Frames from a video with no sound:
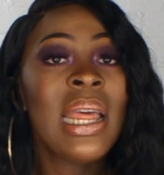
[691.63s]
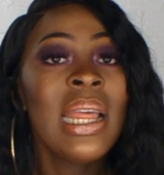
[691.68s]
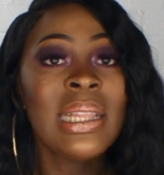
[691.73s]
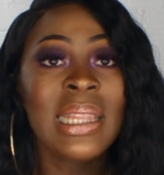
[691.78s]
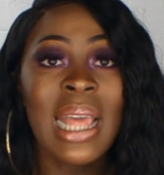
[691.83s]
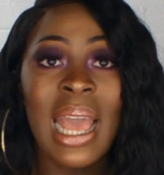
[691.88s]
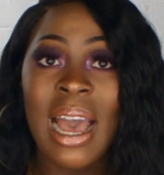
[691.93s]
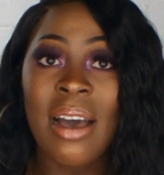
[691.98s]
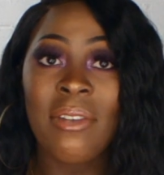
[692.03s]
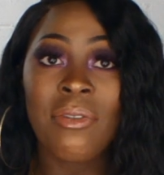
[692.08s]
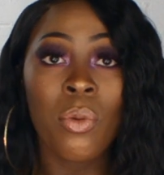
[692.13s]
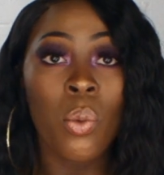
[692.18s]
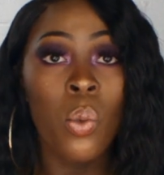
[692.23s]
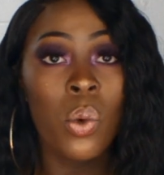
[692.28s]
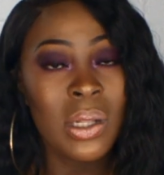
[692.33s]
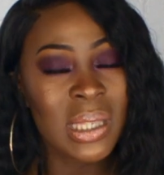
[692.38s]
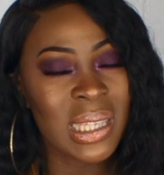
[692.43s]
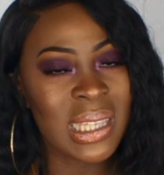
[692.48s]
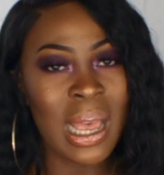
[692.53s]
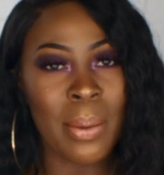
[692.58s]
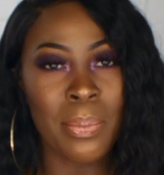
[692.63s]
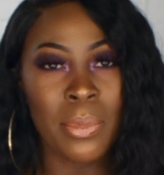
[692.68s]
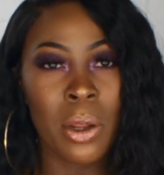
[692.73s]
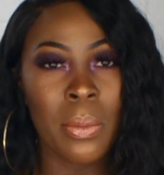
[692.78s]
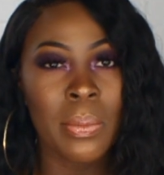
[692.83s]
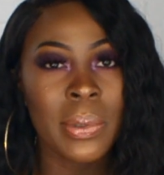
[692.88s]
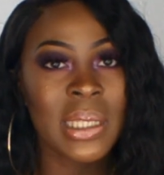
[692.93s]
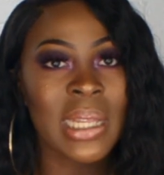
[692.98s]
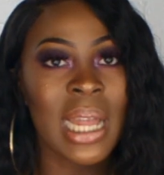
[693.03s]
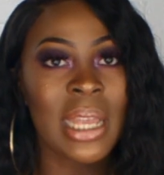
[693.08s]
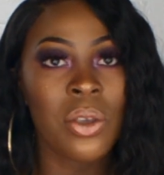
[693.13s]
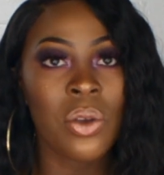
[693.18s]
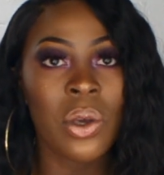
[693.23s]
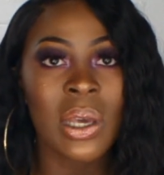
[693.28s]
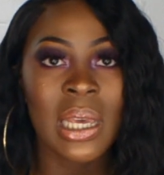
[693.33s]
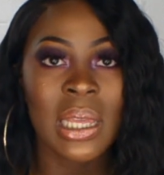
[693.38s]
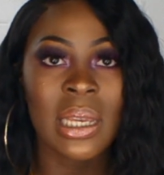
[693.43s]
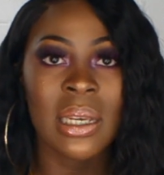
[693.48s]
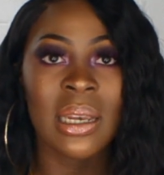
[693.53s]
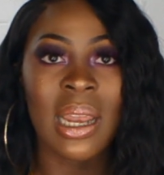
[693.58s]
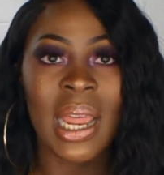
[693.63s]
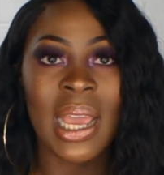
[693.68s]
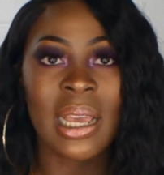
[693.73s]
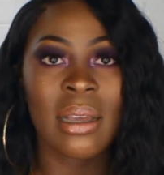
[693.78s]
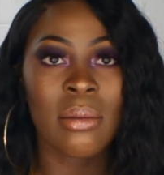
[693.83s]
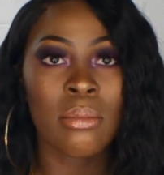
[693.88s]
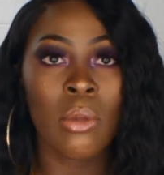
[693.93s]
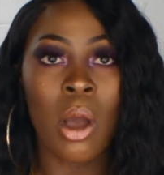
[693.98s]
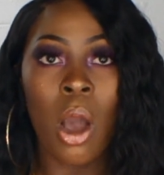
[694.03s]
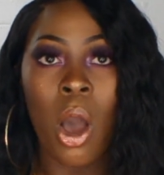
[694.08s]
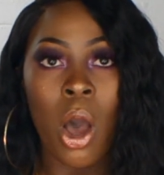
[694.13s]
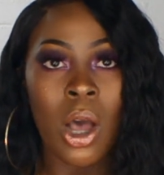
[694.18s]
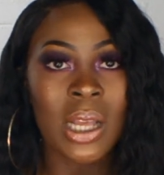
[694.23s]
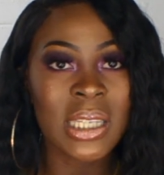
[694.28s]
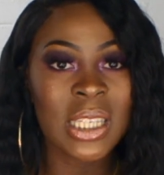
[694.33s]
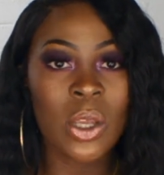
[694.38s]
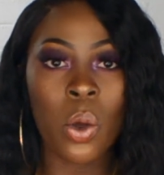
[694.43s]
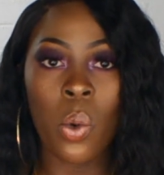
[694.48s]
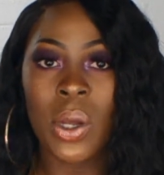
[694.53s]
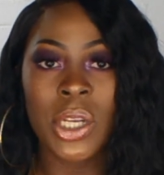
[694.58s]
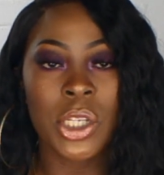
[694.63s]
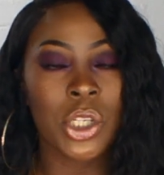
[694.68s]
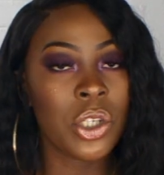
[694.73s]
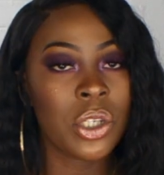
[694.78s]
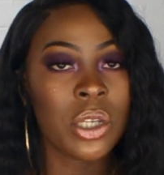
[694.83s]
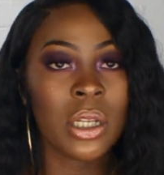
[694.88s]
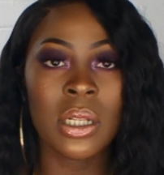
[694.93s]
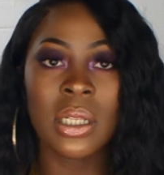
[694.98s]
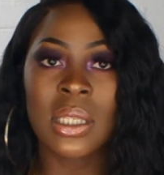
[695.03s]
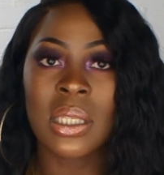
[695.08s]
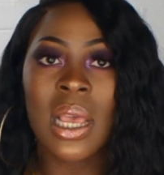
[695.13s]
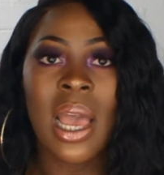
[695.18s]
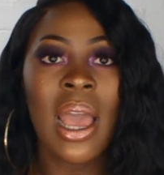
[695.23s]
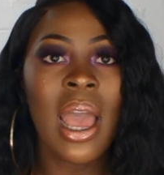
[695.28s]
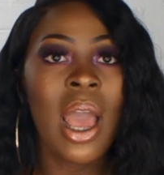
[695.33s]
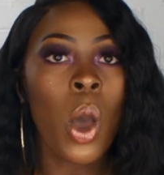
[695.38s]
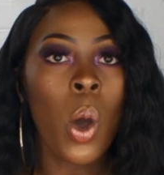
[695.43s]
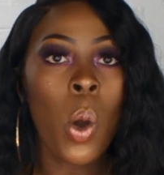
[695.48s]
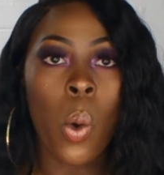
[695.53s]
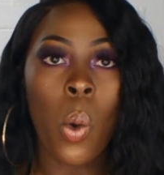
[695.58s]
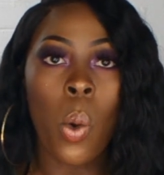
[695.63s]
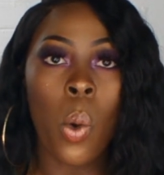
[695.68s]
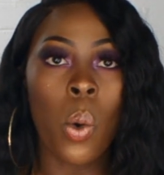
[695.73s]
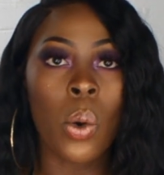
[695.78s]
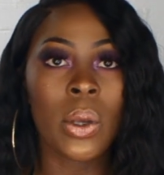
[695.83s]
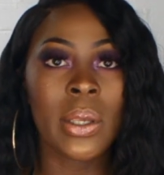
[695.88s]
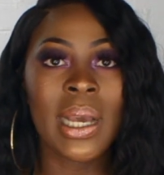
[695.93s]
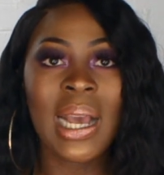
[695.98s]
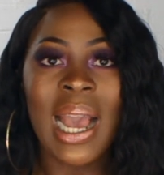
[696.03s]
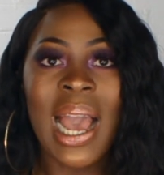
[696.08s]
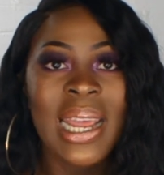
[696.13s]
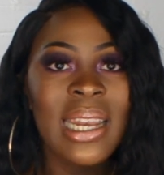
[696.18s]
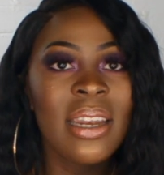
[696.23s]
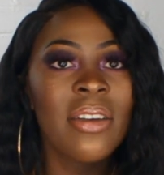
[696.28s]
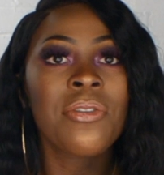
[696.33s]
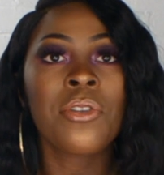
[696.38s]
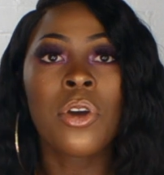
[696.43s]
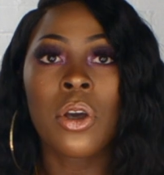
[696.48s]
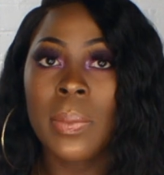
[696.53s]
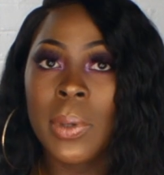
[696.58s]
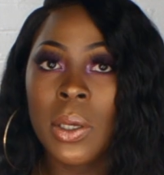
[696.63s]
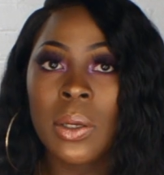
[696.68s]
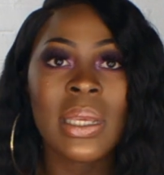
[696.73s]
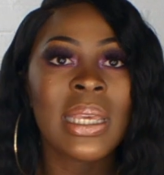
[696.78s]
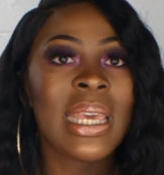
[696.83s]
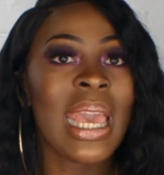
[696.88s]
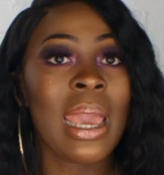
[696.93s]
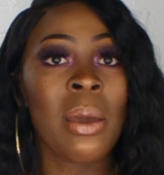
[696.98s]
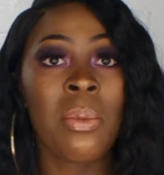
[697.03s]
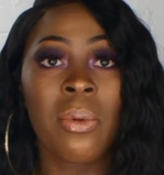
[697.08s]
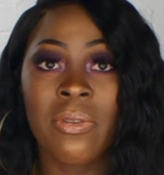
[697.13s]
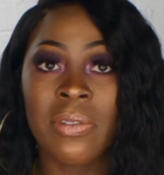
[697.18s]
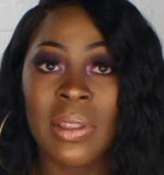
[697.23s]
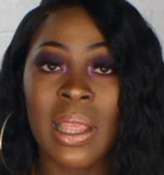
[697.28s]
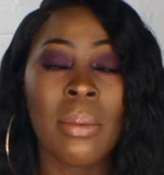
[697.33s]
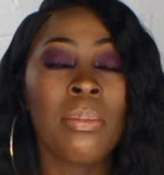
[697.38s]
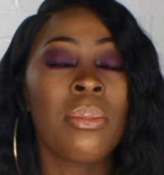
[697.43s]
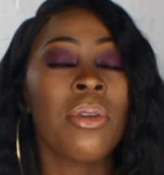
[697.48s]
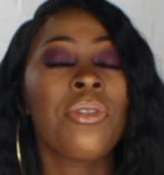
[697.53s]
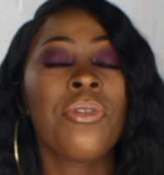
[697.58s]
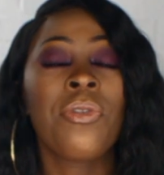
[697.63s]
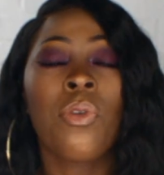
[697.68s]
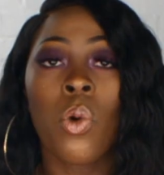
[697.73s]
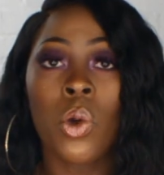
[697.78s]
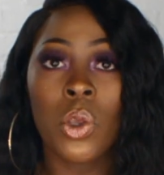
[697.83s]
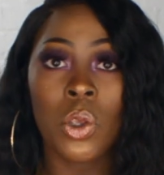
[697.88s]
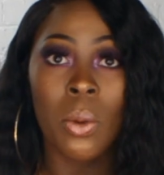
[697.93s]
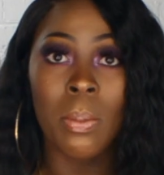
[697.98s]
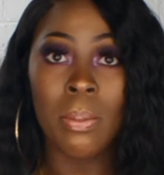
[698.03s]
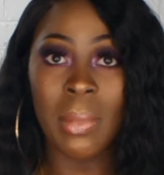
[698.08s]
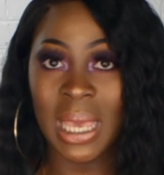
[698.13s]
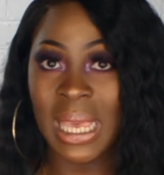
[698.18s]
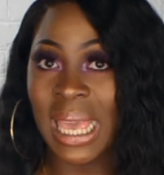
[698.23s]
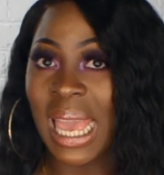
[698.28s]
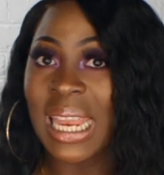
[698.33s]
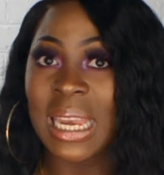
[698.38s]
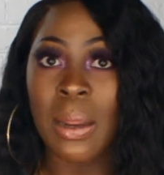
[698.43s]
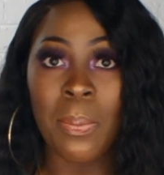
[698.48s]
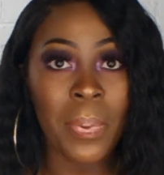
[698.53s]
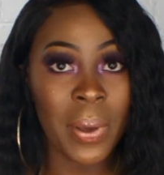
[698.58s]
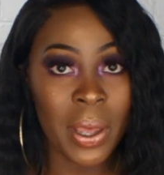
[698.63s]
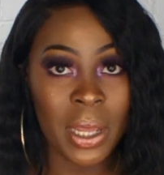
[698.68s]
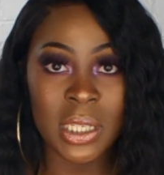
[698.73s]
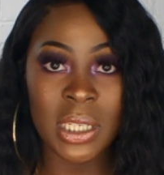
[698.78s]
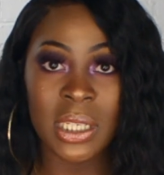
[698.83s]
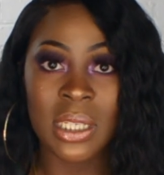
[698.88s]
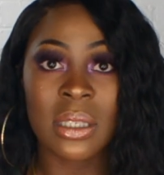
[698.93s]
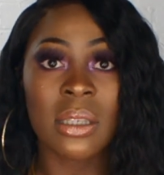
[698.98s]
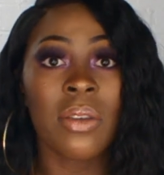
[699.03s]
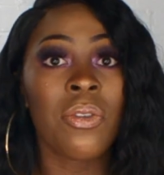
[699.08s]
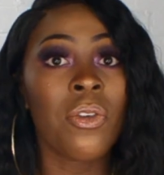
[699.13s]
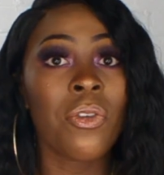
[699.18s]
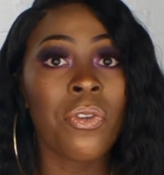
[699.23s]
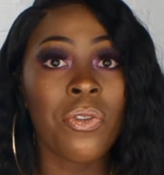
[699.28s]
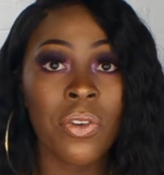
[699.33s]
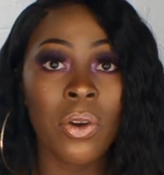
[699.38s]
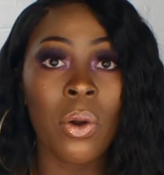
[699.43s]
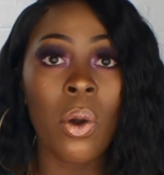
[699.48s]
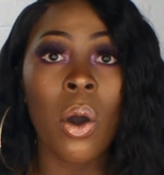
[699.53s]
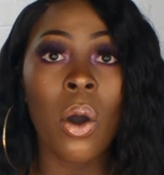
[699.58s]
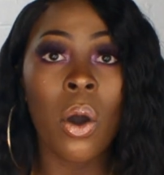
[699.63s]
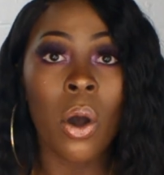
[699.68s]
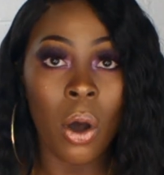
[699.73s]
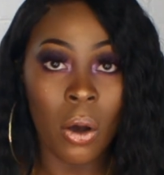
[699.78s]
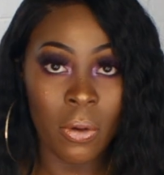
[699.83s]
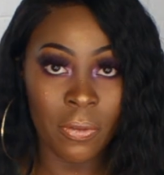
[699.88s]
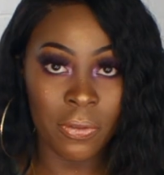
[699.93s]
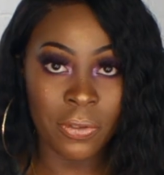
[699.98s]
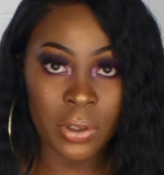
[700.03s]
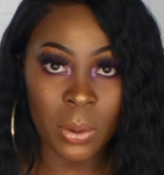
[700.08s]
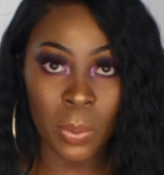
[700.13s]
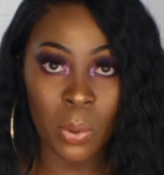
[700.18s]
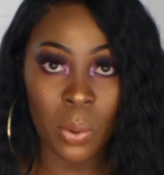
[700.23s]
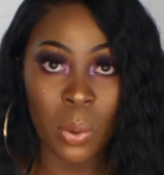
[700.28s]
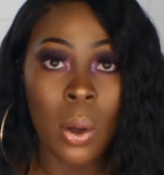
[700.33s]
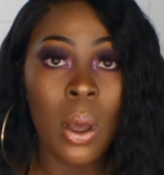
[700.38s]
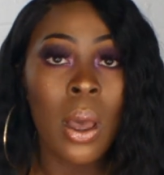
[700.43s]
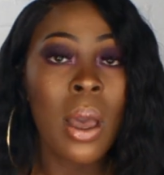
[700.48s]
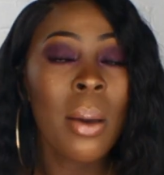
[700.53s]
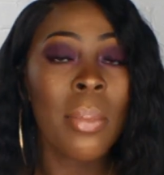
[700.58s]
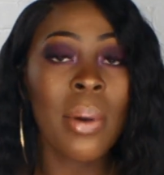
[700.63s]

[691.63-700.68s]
They have WhatsApp numbers that you can like ask questions, or you kind of communicate with them before you make any purchase if you feel uncomfortable.